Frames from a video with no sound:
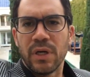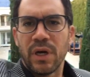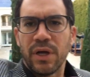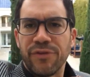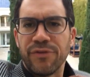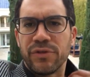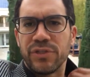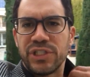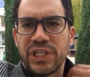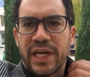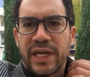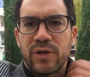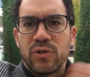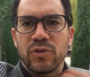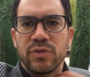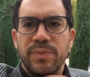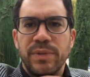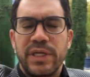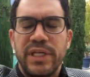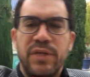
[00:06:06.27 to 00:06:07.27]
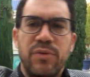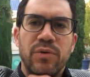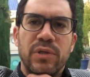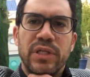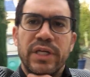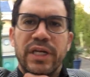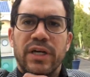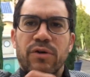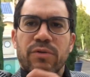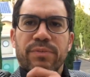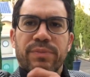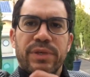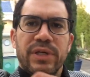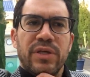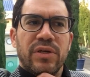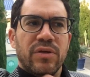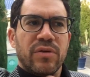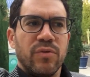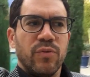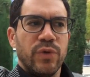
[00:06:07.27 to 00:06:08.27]
other channels, but he really helped
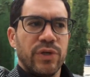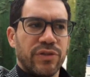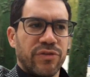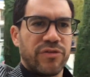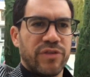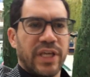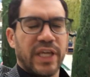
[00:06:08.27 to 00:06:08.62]
me with